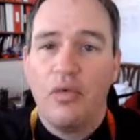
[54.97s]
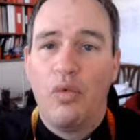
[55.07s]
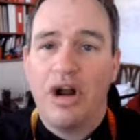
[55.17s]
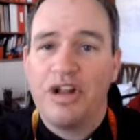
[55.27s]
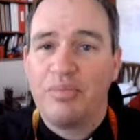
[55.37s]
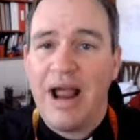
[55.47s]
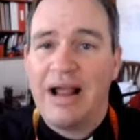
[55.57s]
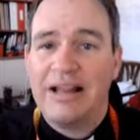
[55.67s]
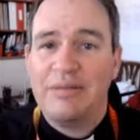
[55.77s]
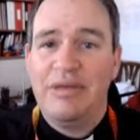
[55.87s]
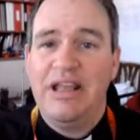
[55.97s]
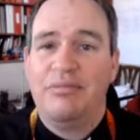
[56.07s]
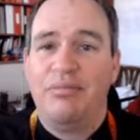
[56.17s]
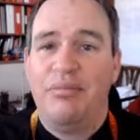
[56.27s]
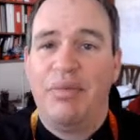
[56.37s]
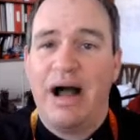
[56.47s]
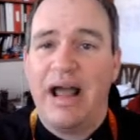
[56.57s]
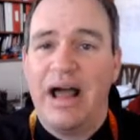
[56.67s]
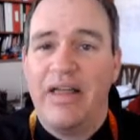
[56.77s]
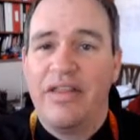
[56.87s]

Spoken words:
what does Brackley mean by